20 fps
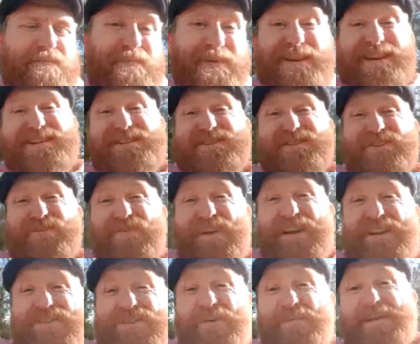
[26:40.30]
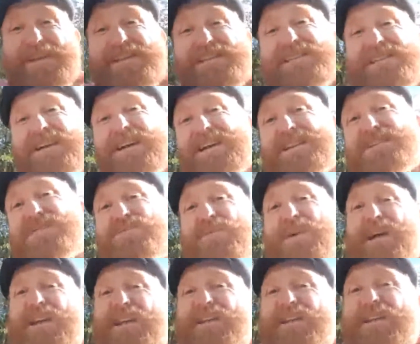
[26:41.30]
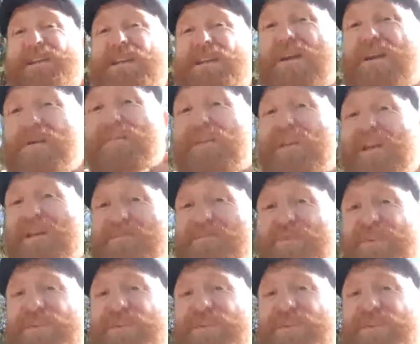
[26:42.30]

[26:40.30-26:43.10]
But he does a great job inside as well. And, you know, if Liam